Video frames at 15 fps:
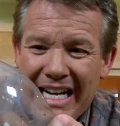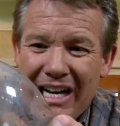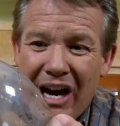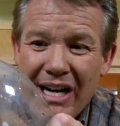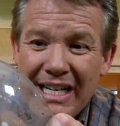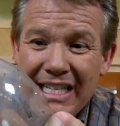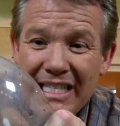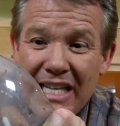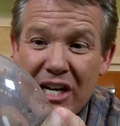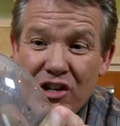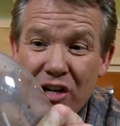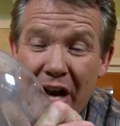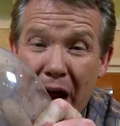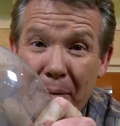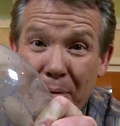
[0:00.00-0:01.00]

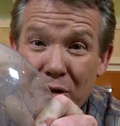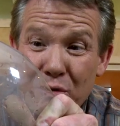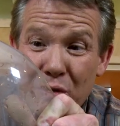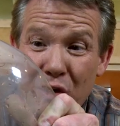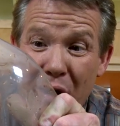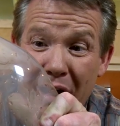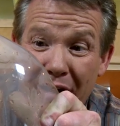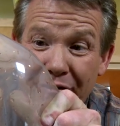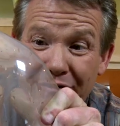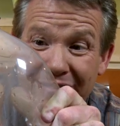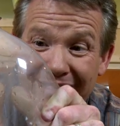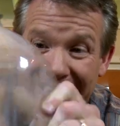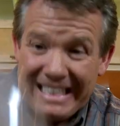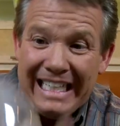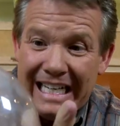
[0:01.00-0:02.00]
Condensation happens when you have
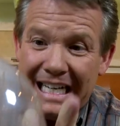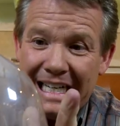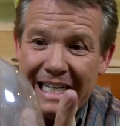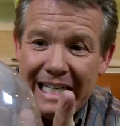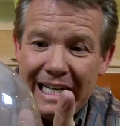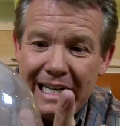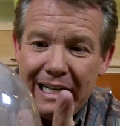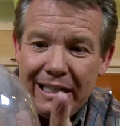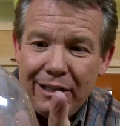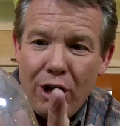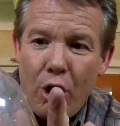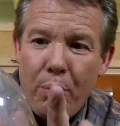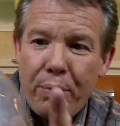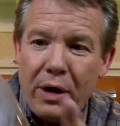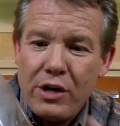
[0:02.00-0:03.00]

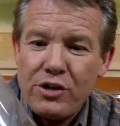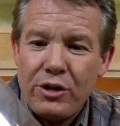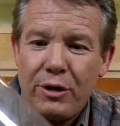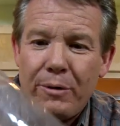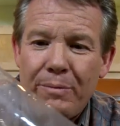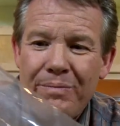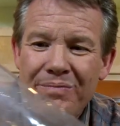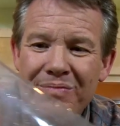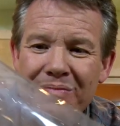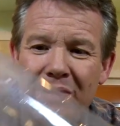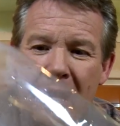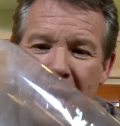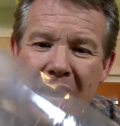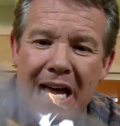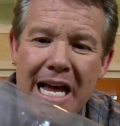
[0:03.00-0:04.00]
low pressure.
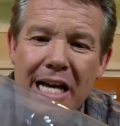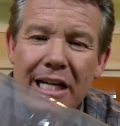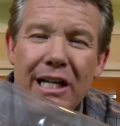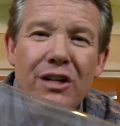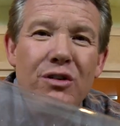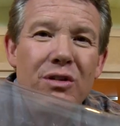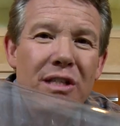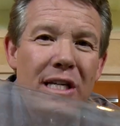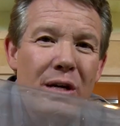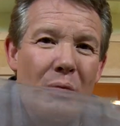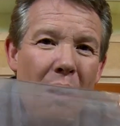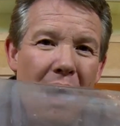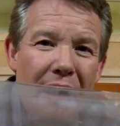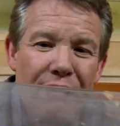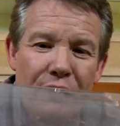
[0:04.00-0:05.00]
Can you see why